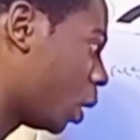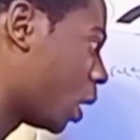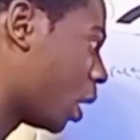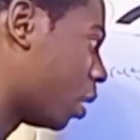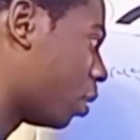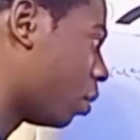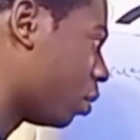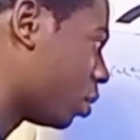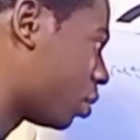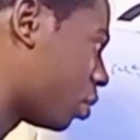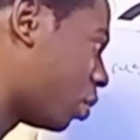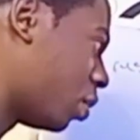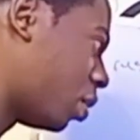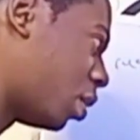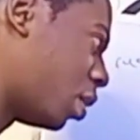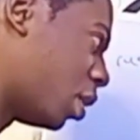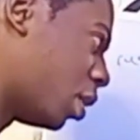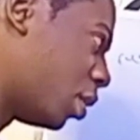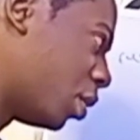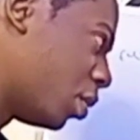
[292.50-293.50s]
also
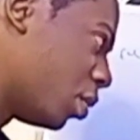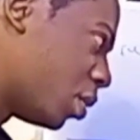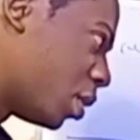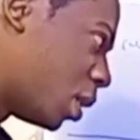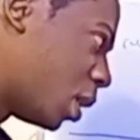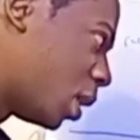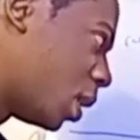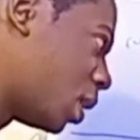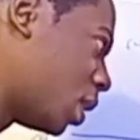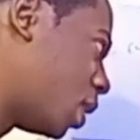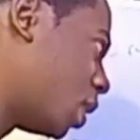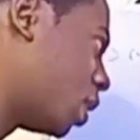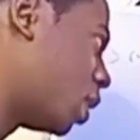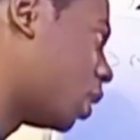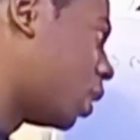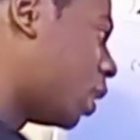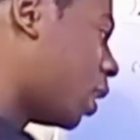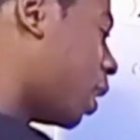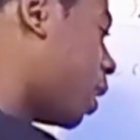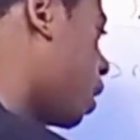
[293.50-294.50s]
reduces the
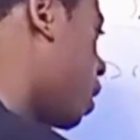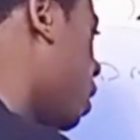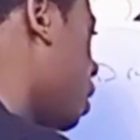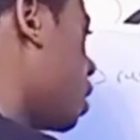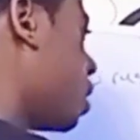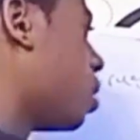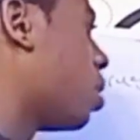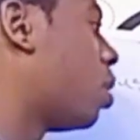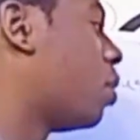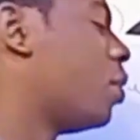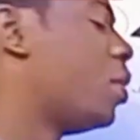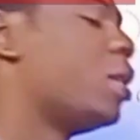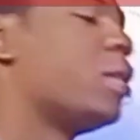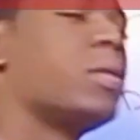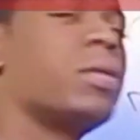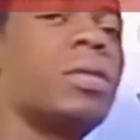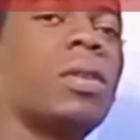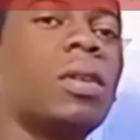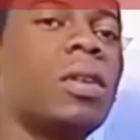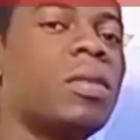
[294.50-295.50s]
integrity of these
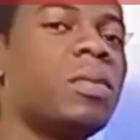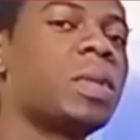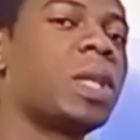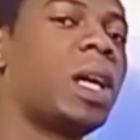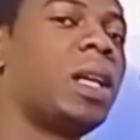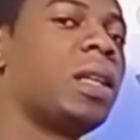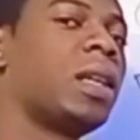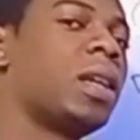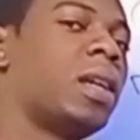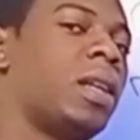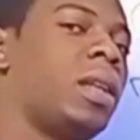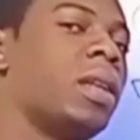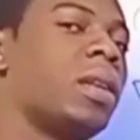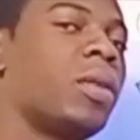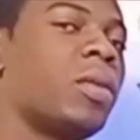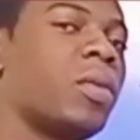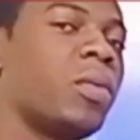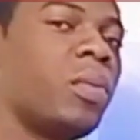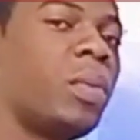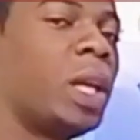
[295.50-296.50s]
gums and can lead
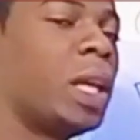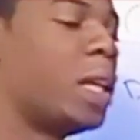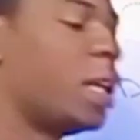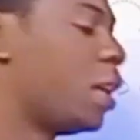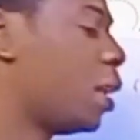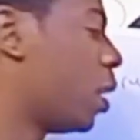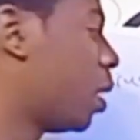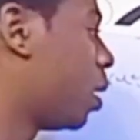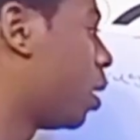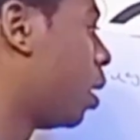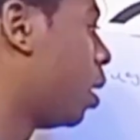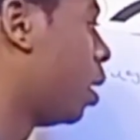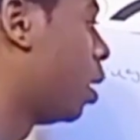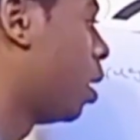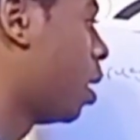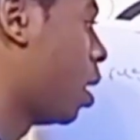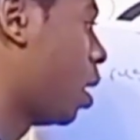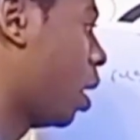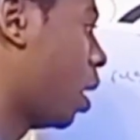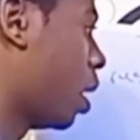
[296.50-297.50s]
to bleeding at
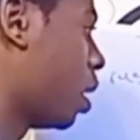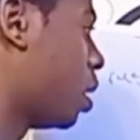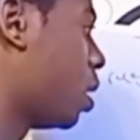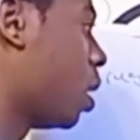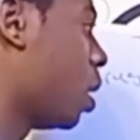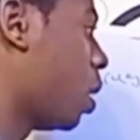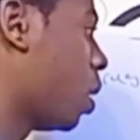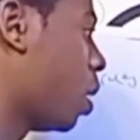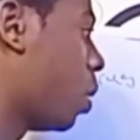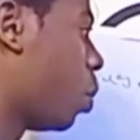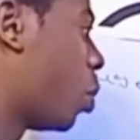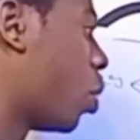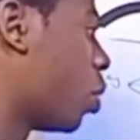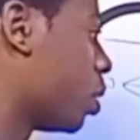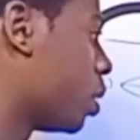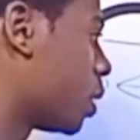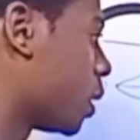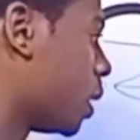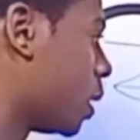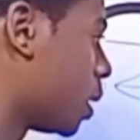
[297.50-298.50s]
any
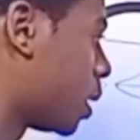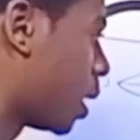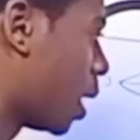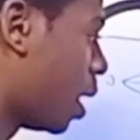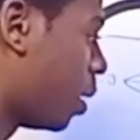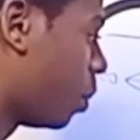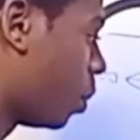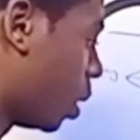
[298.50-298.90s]
point in time.